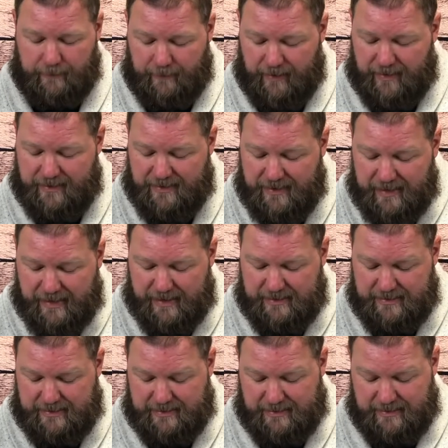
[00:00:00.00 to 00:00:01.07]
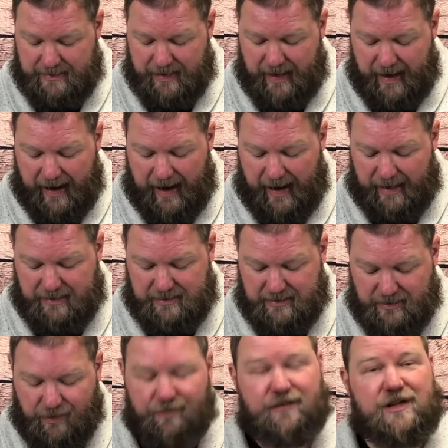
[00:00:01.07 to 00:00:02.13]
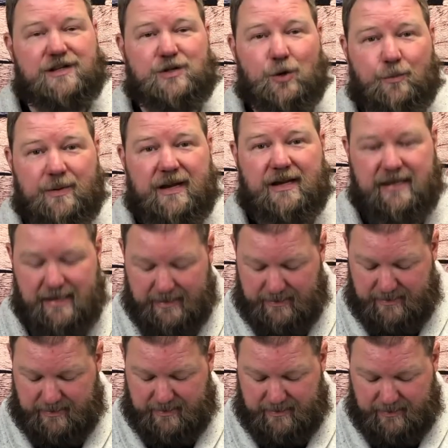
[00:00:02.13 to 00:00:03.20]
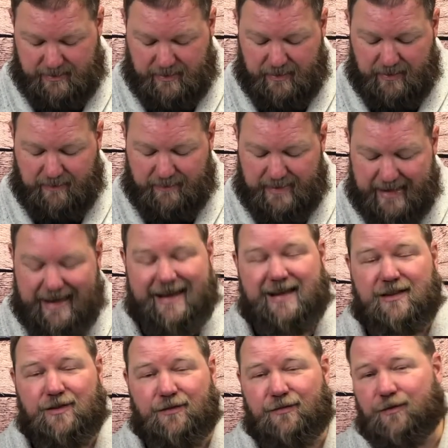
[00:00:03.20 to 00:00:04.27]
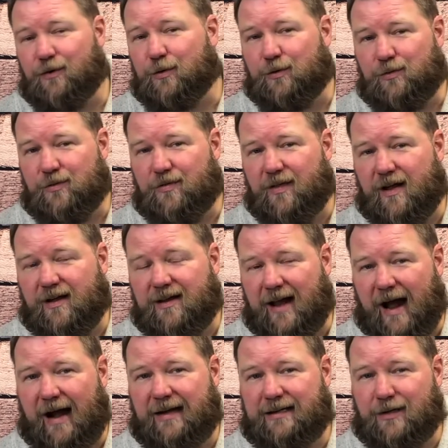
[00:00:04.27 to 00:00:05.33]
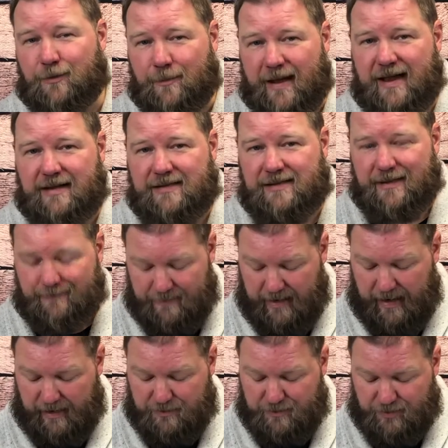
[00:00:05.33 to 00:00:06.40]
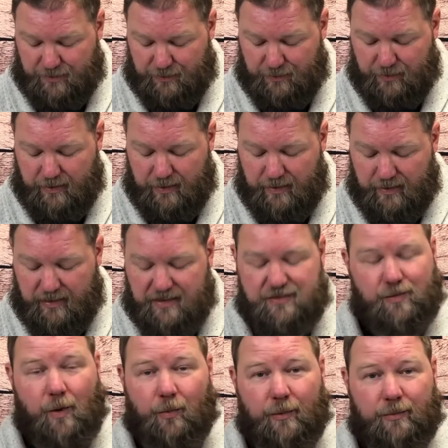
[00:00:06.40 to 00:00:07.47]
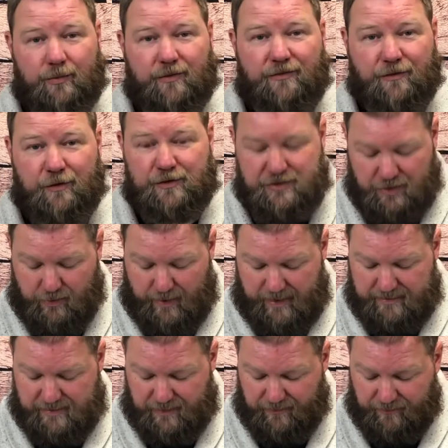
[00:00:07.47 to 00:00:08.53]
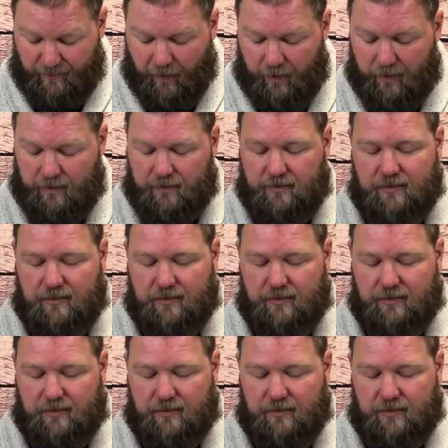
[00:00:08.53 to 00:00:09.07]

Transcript: And this act of disobedience, eating the fruit that God commanded them not to, is what we refer to as the fall.